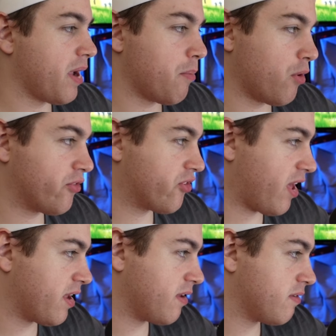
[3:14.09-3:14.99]
we got more
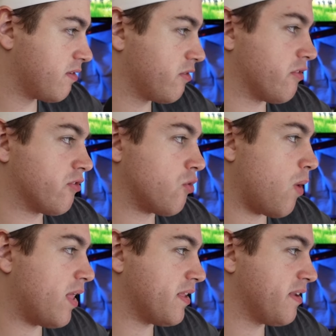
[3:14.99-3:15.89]
settings. These are just
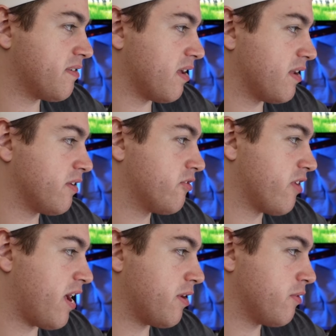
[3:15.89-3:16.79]
quality settings:
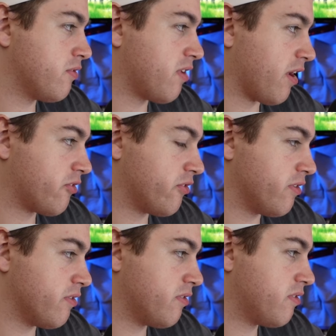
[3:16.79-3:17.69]
shadows,
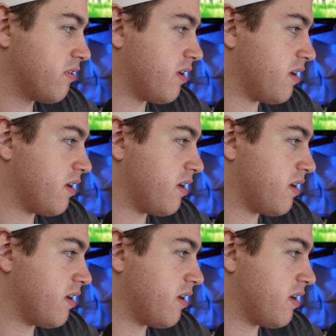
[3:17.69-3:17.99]
textures,